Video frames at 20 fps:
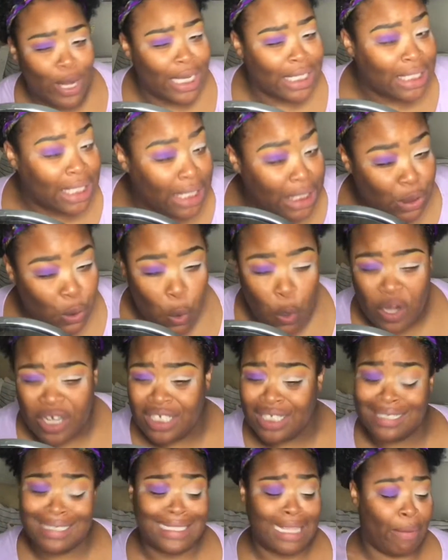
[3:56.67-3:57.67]
Got a little
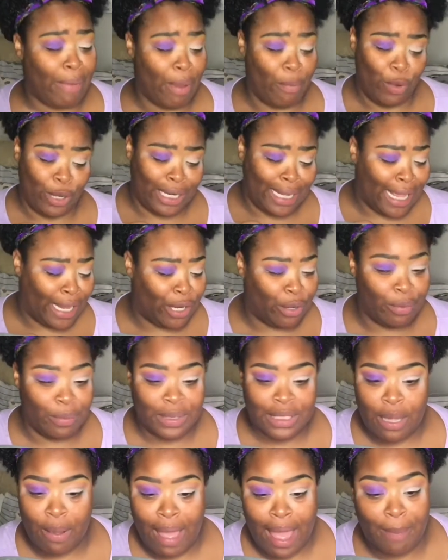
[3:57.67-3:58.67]
visitor in the
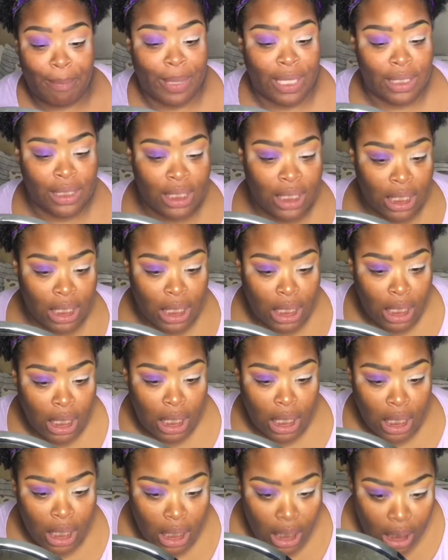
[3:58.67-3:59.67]
background, and
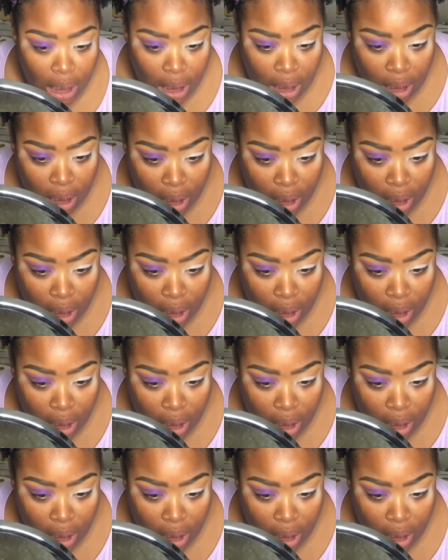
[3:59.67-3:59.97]
I don't know what